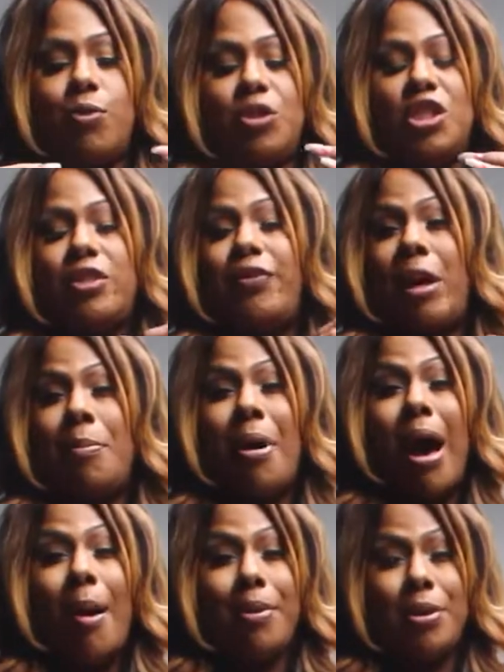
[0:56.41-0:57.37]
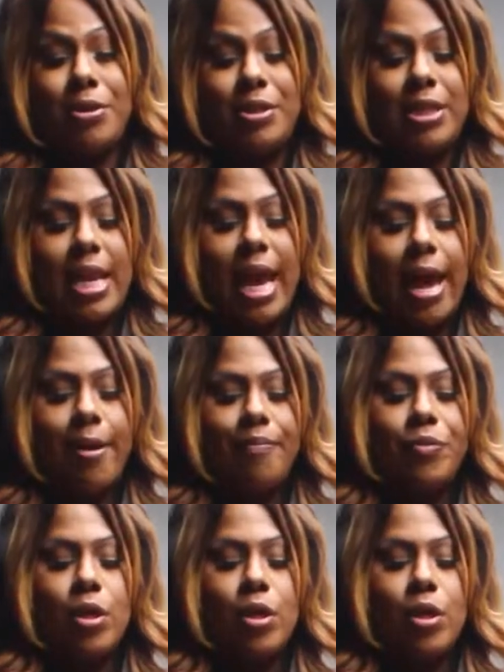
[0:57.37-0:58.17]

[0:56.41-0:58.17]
which is very popular today.